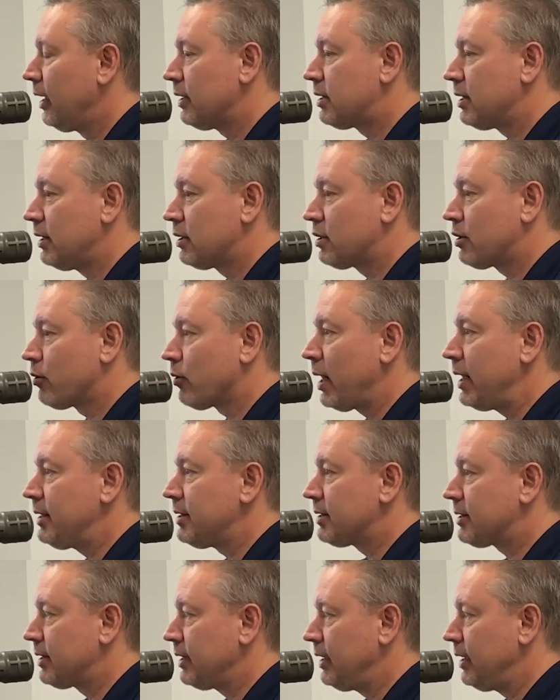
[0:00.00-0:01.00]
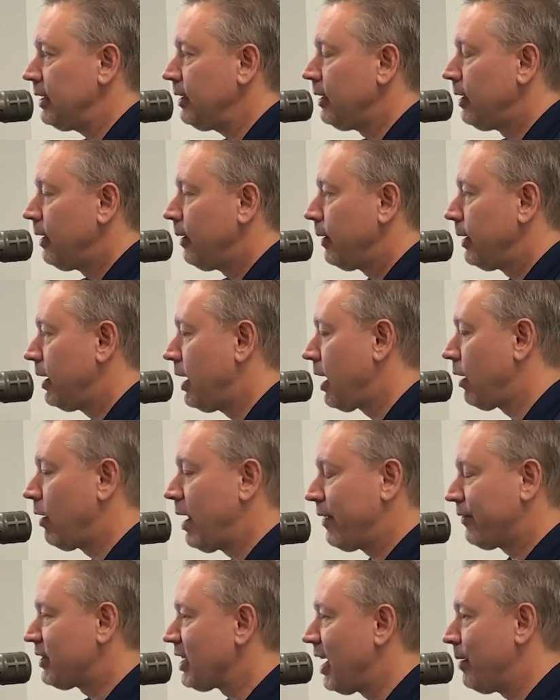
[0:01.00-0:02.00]
And it's great to see. I don't
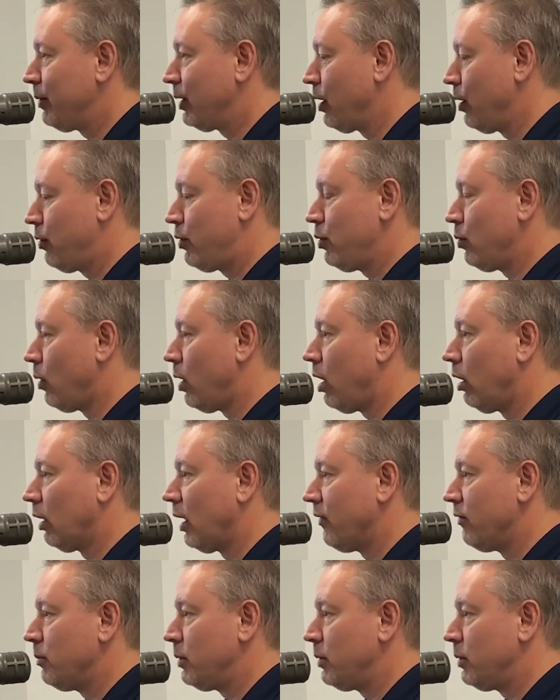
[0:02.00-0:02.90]
have time to go through all of them.